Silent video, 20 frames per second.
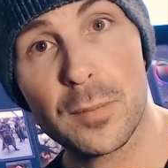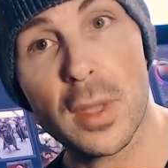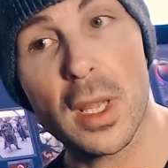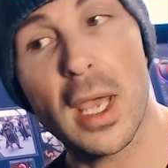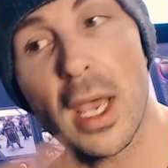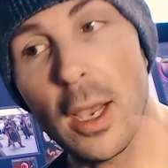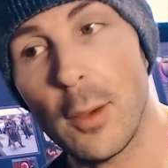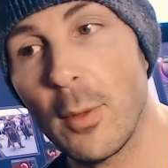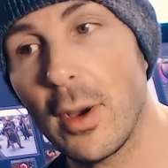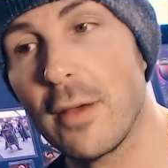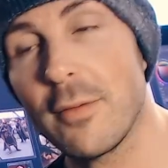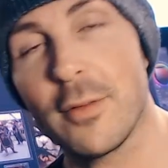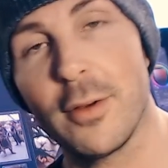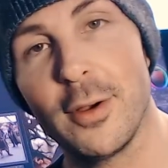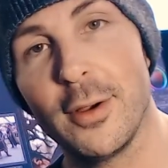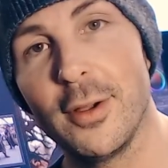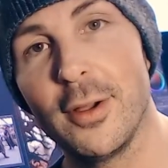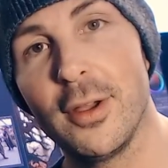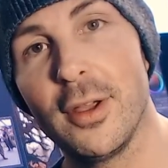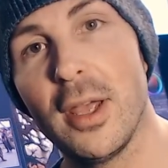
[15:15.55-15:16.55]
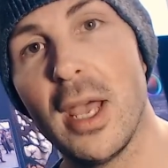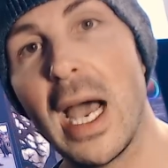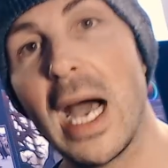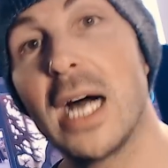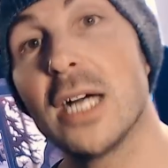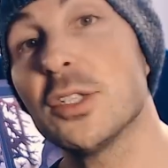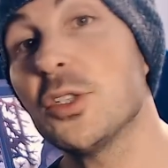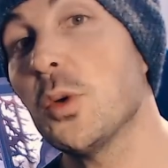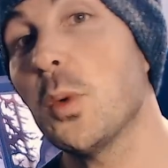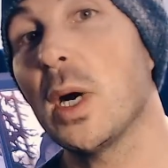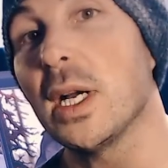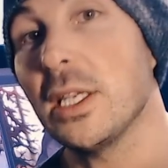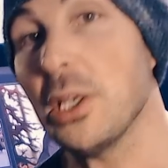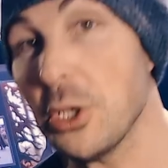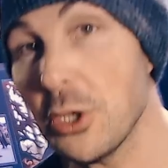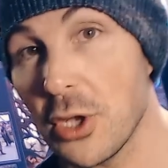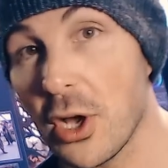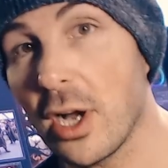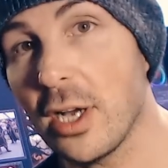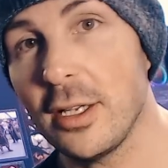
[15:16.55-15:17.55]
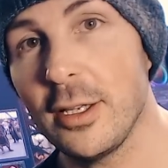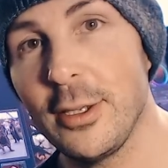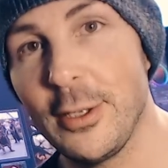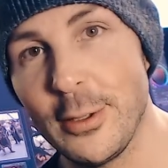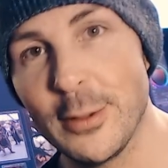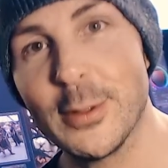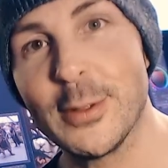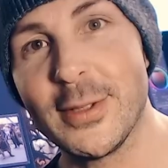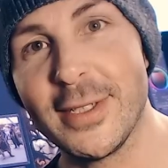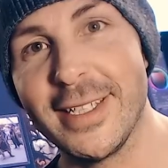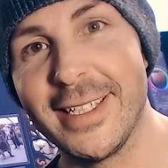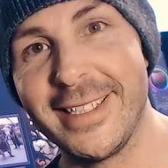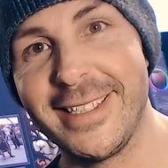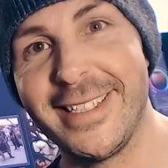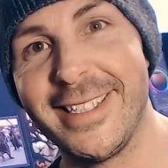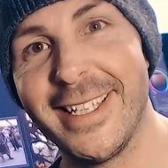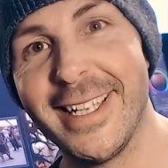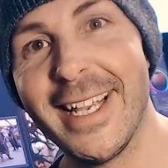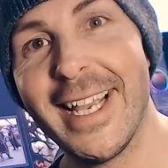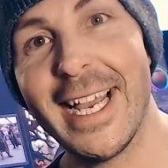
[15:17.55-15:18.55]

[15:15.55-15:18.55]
However, how do I not use it